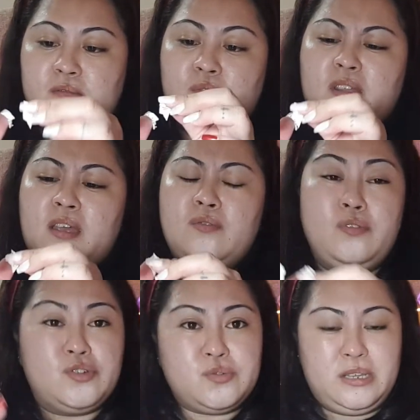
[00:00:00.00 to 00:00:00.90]
What I do
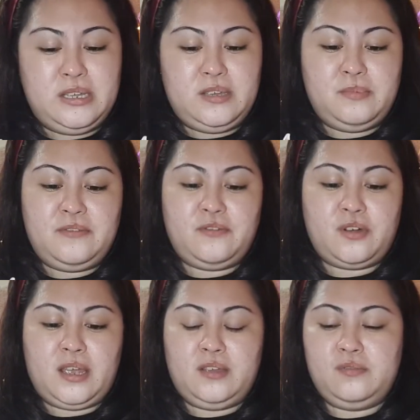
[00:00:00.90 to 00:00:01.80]
usually
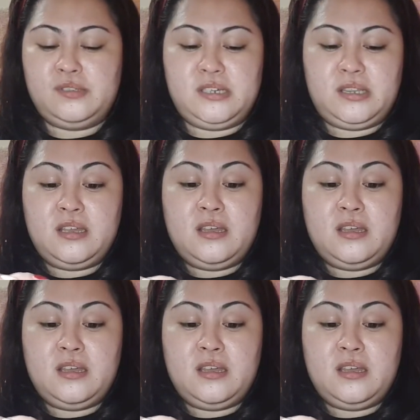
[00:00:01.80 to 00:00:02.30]
before I use it,